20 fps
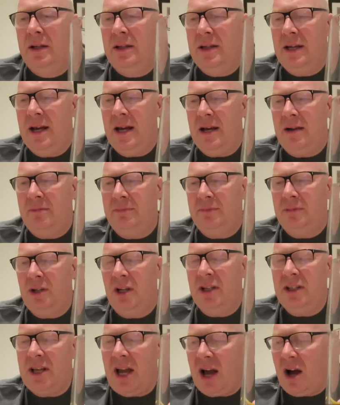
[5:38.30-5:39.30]
Yeah,
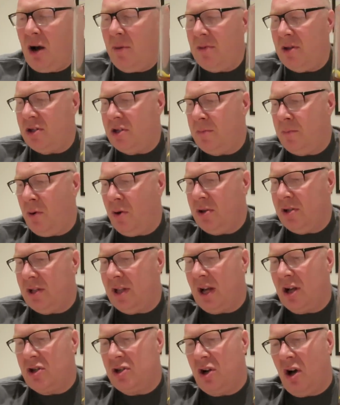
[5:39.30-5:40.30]
and yet I'm disappointed
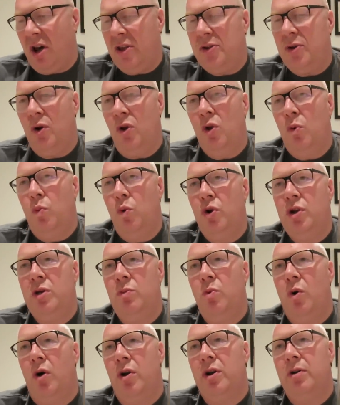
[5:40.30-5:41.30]
in that because I thought the woody
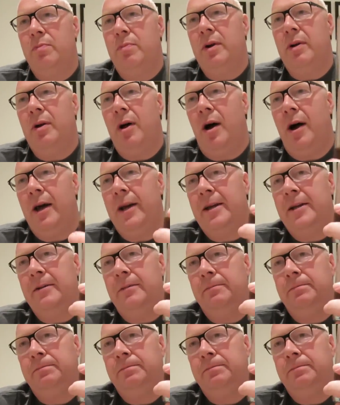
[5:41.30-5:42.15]
one would be like...